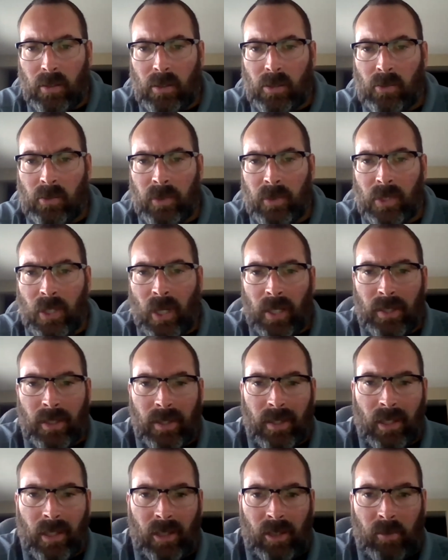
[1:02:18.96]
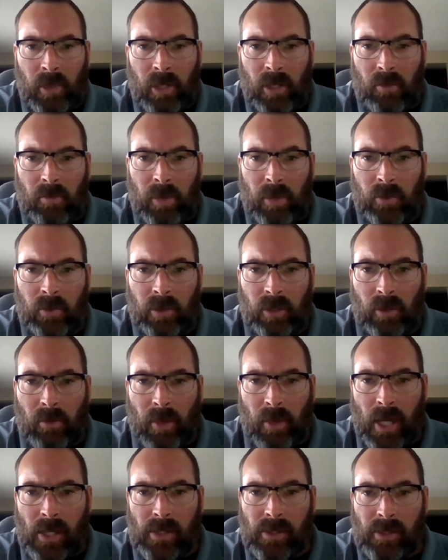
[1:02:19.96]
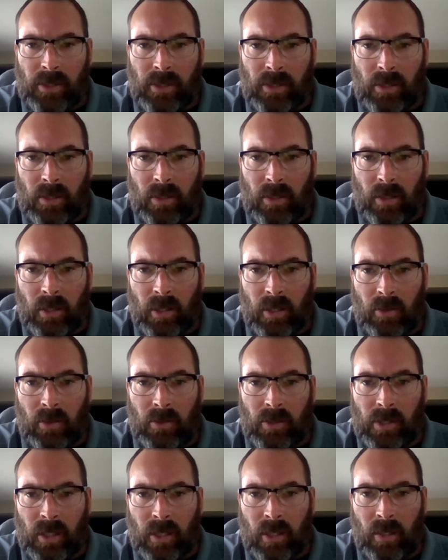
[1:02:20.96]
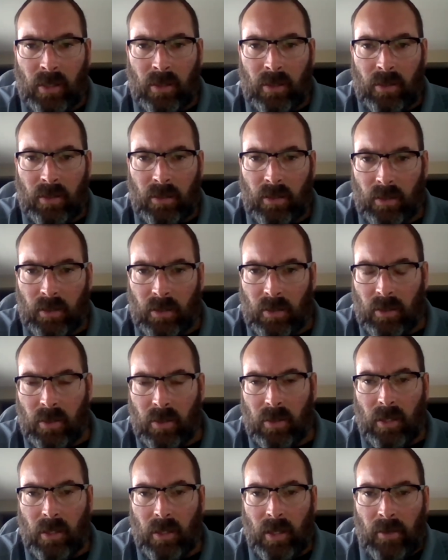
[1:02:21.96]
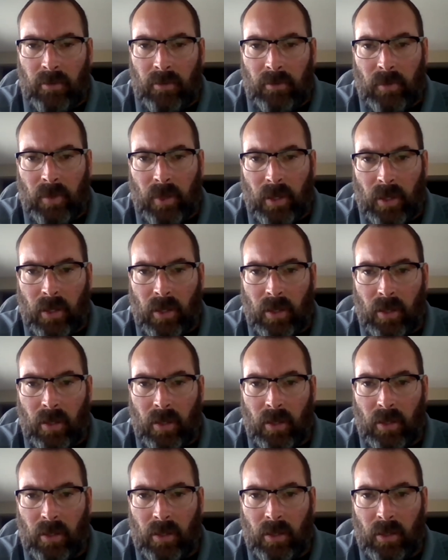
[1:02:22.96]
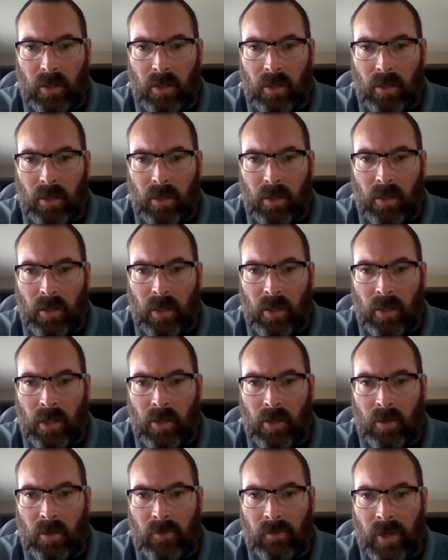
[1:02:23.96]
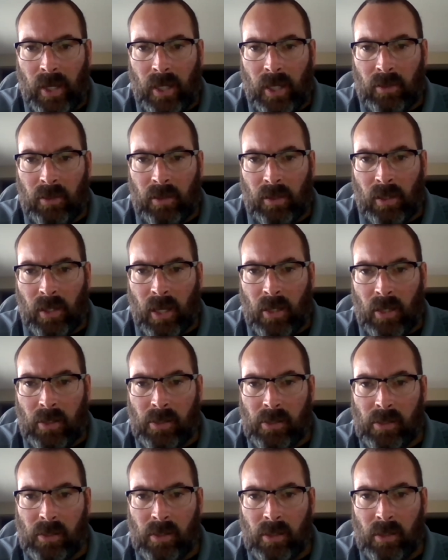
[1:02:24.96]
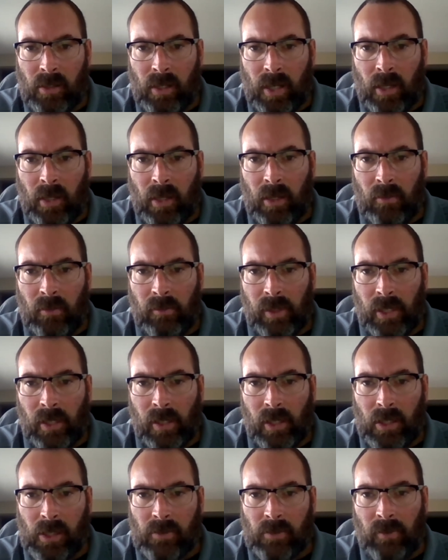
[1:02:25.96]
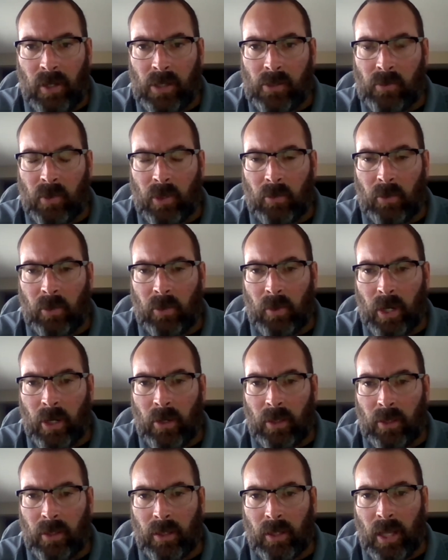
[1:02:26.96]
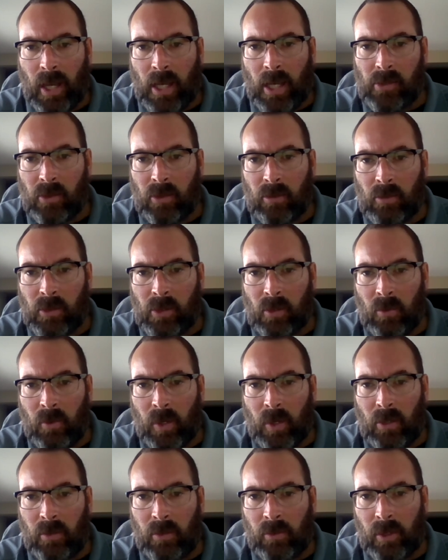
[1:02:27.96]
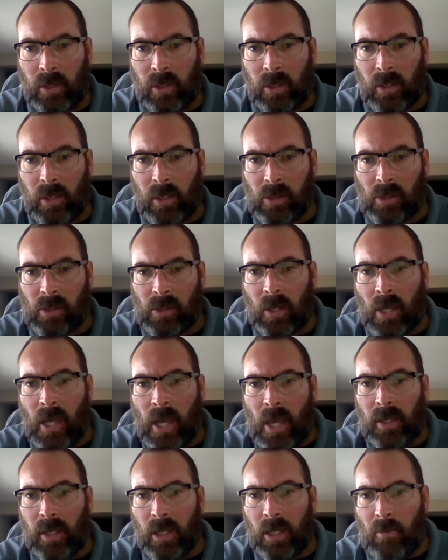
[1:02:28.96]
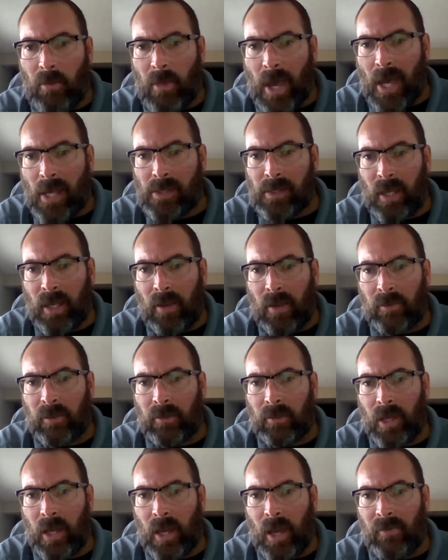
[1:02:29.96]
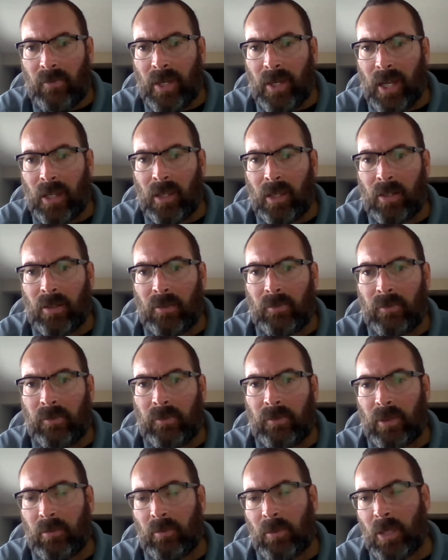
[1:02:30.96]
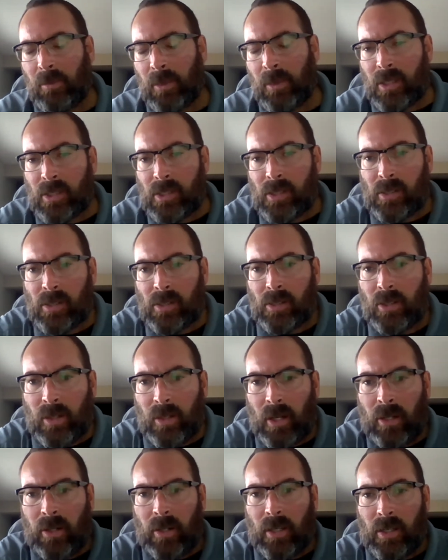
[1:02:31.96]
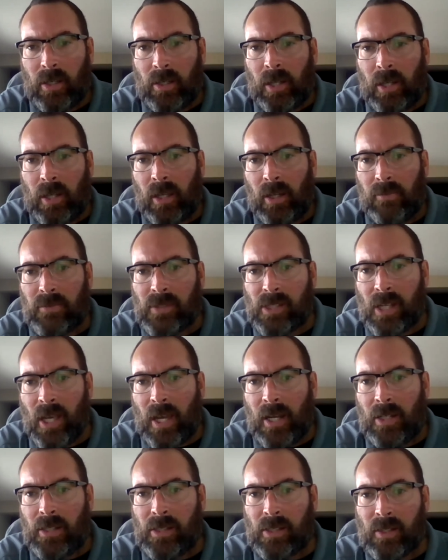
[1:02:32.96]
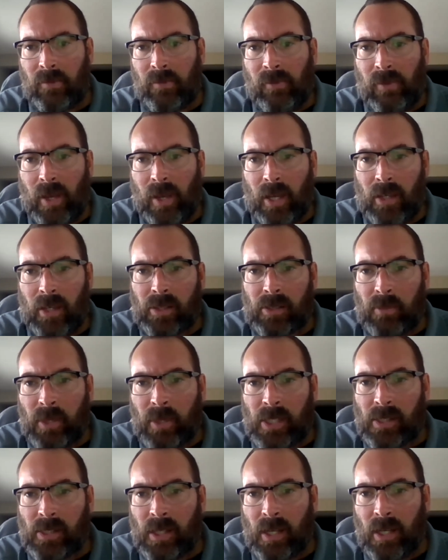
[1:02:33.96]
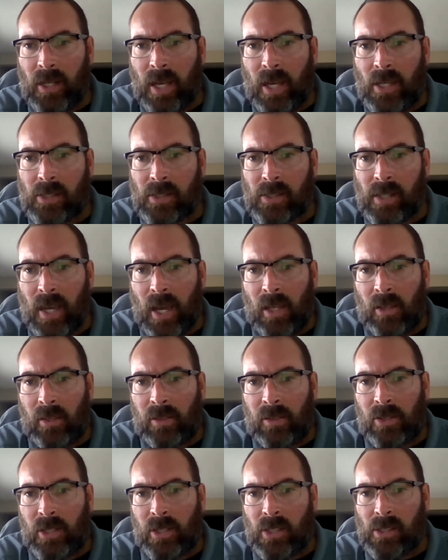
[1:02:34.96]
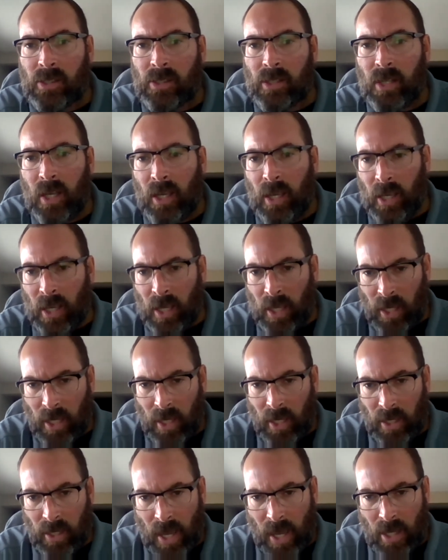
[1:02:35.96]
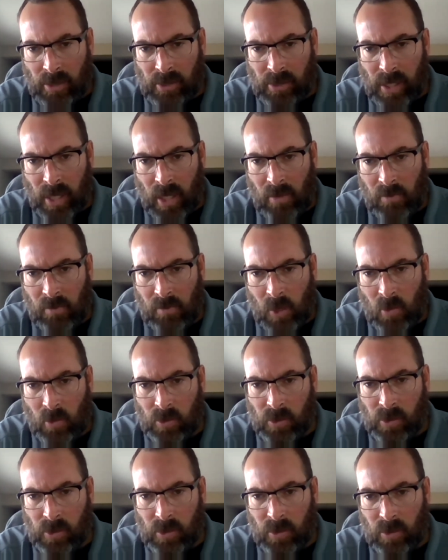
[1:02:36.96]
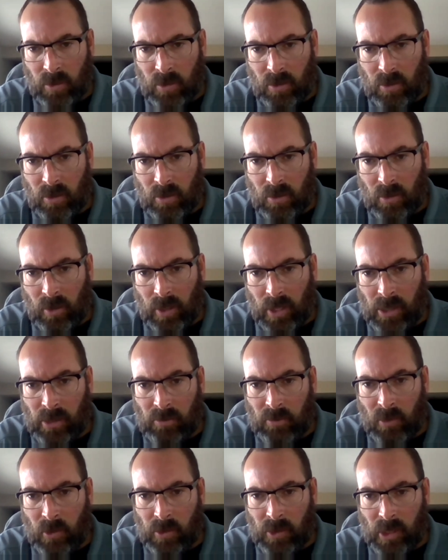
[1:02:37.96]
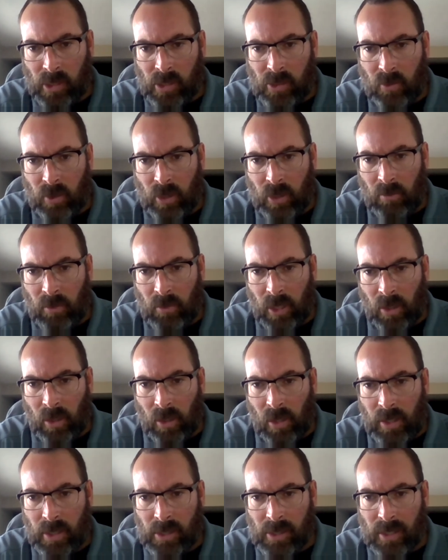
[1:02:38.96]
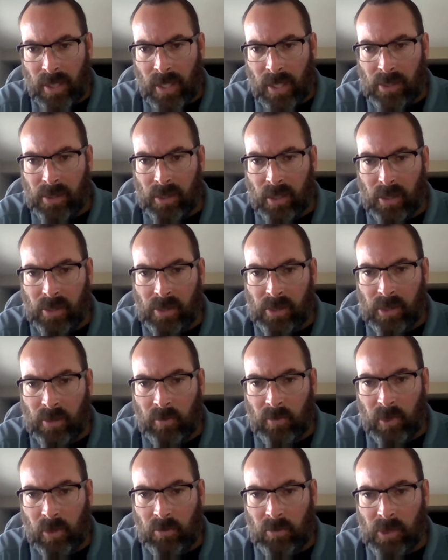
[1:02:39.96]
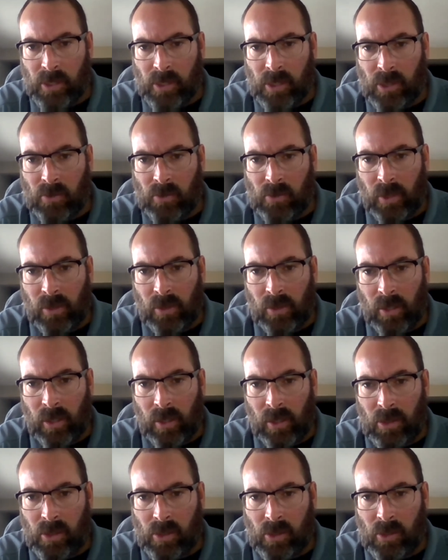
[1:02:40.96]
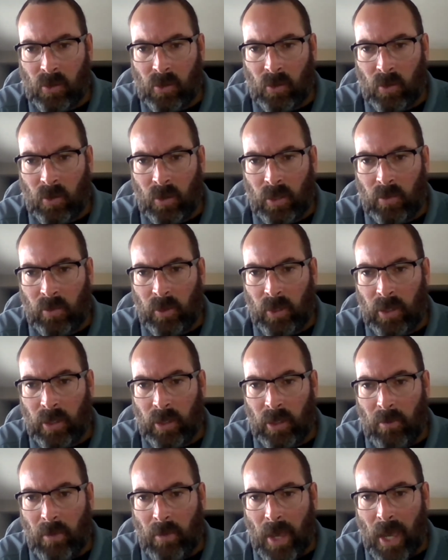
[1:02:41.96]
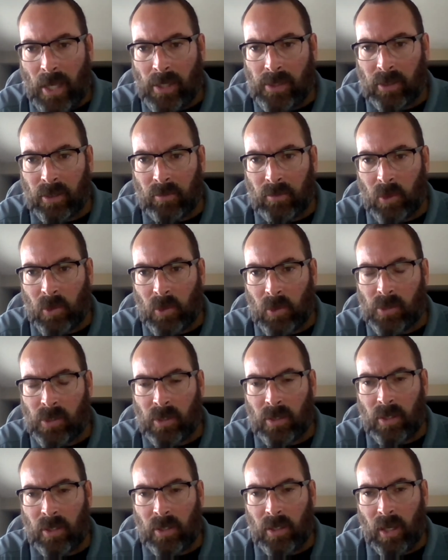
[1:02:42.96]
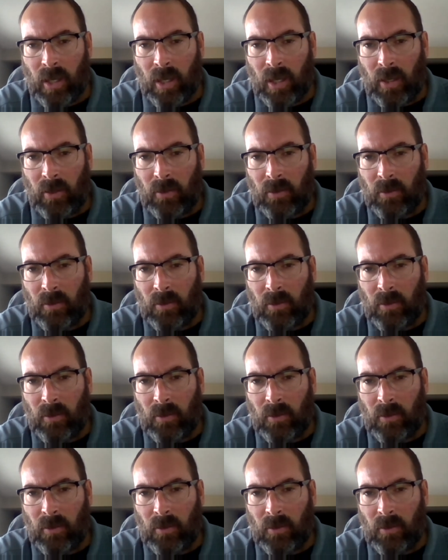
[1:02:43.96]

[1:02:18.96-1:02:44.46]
So we talked a little bit about the mask, and you said um, they don't affect the lungs negatively, like as far as what we're wearing in the classrooms or what, or what the kids are. Can a mask have have negative, and maybe this isn't your area, negative sinus effects? My son has allergies and has had most, or his most extreme and longest lasting symptoms since returning to school and wearing a mask most of the day.